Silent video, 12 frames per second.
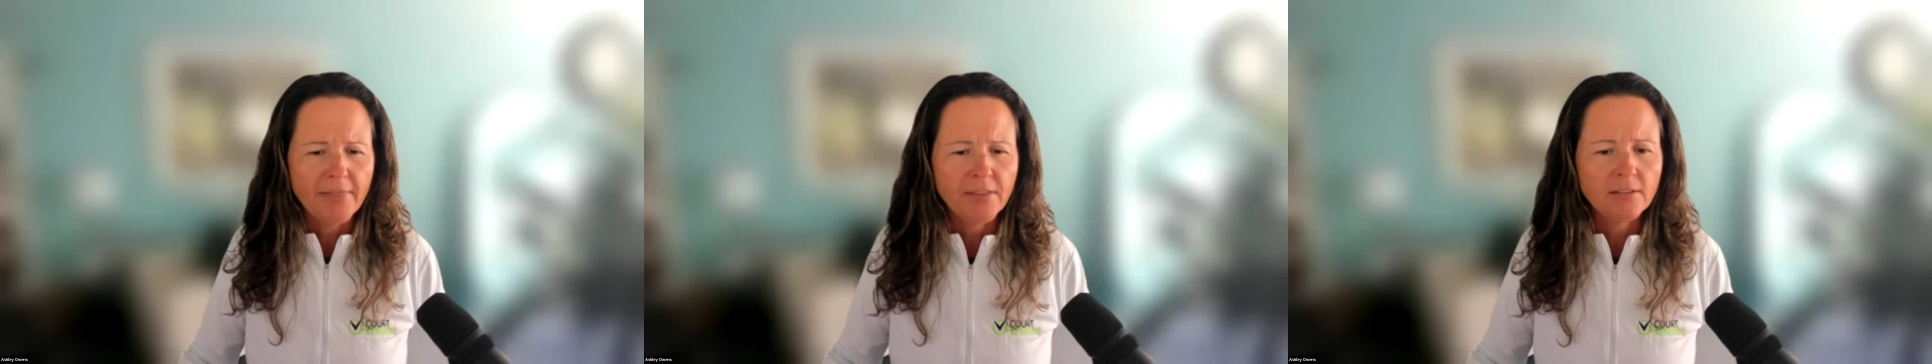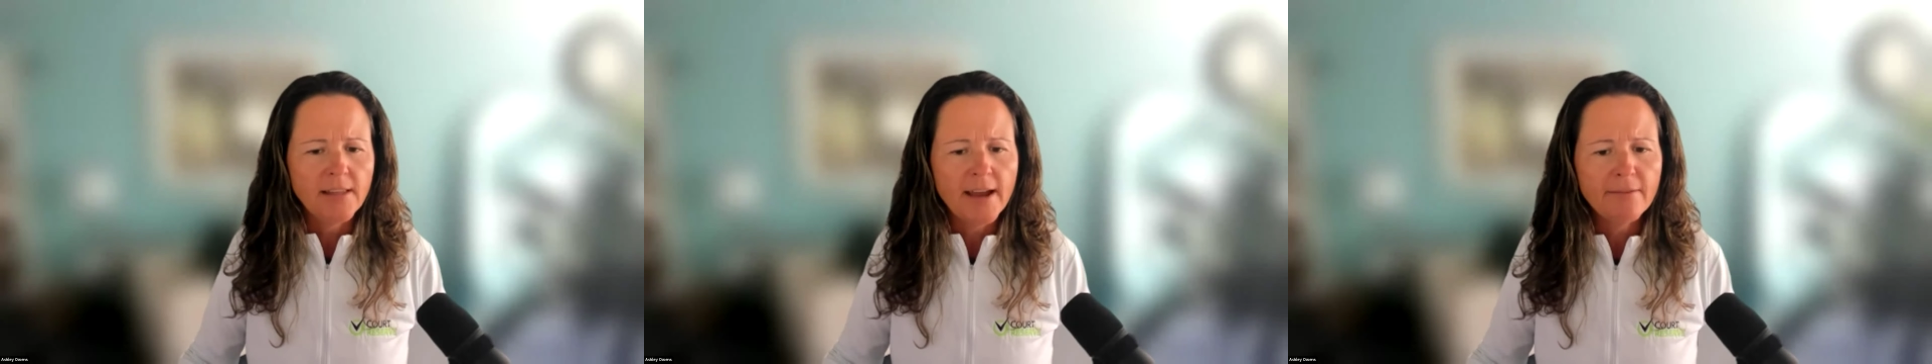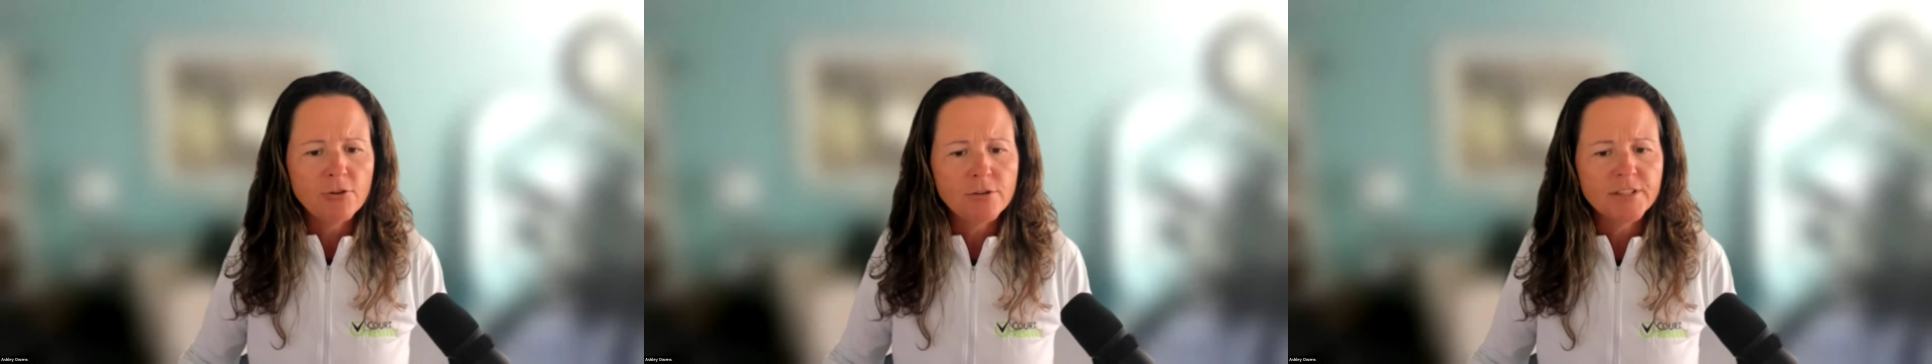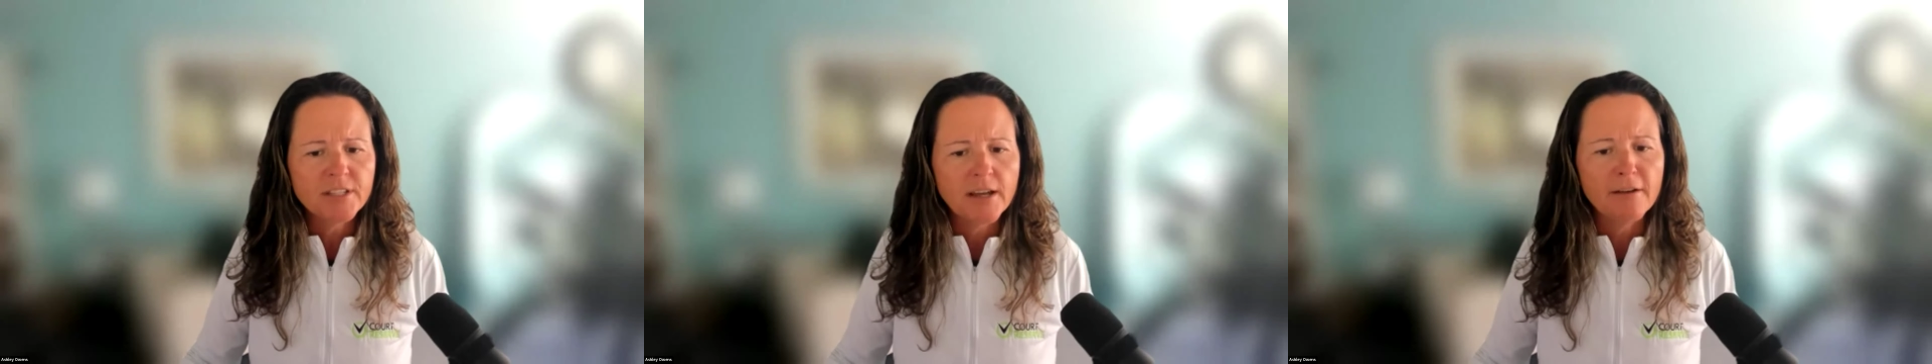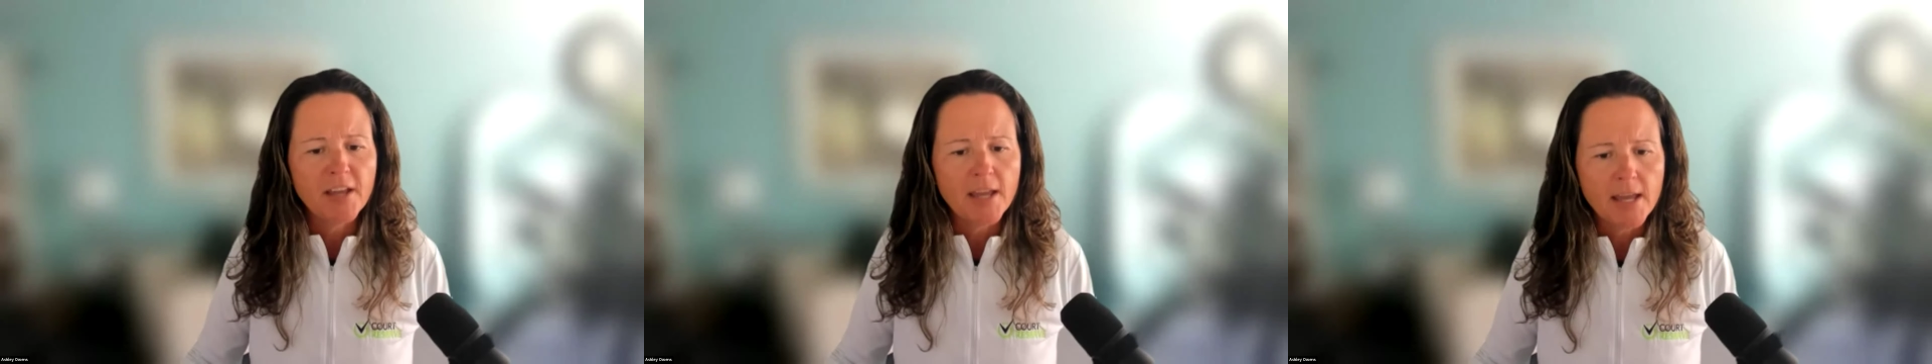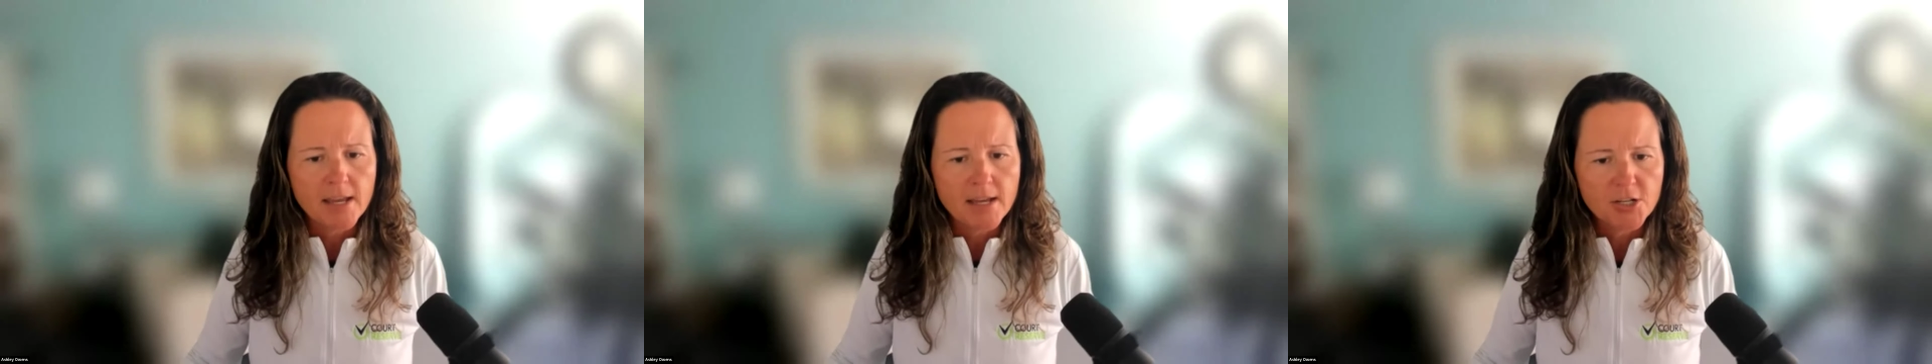and the levels of
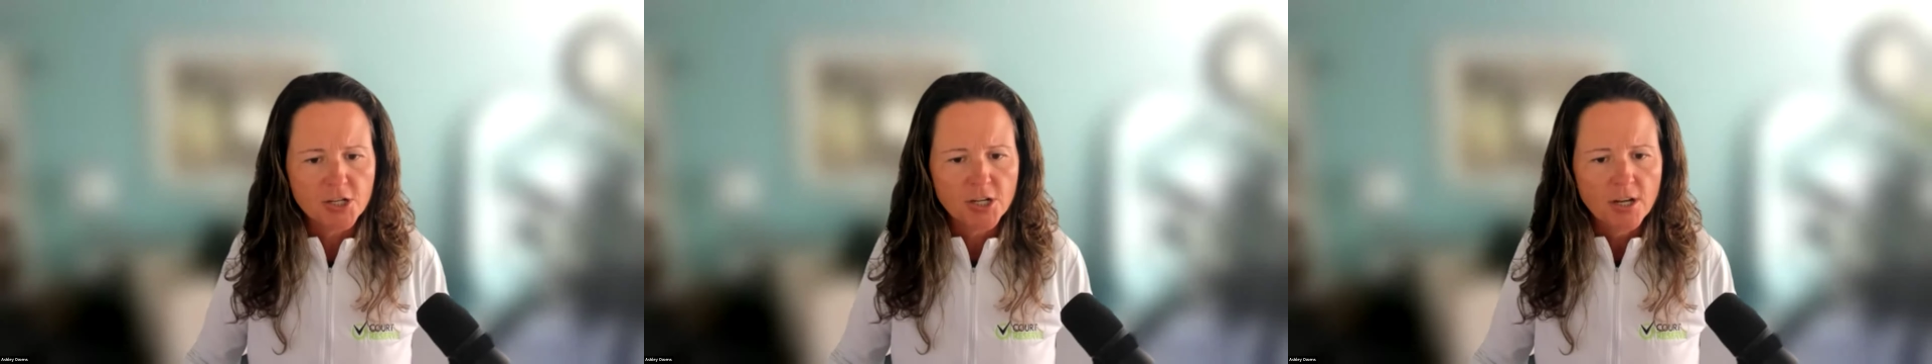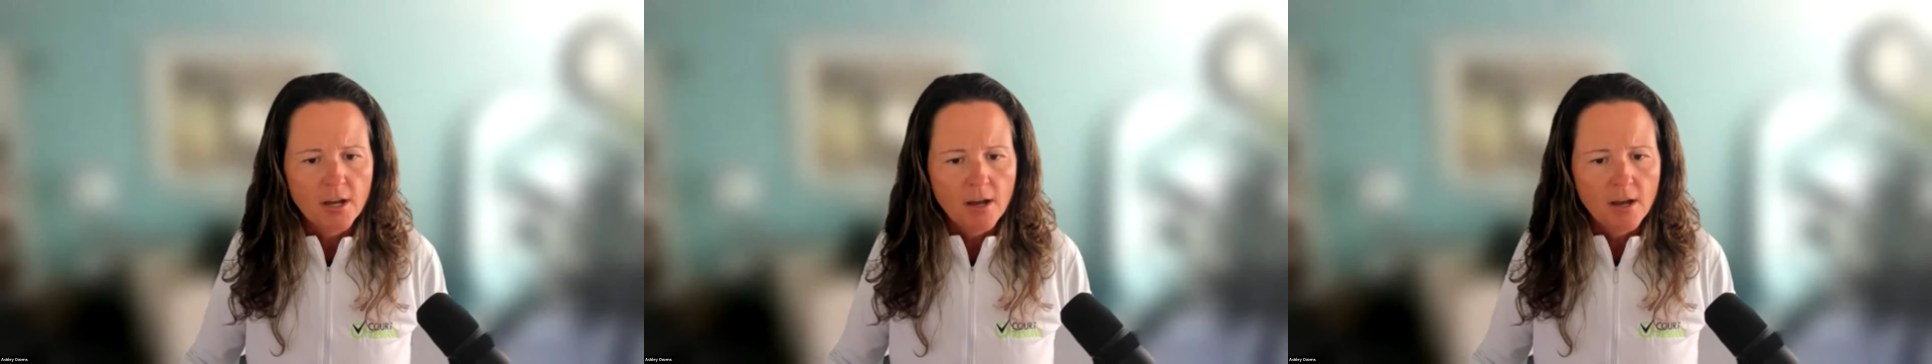each?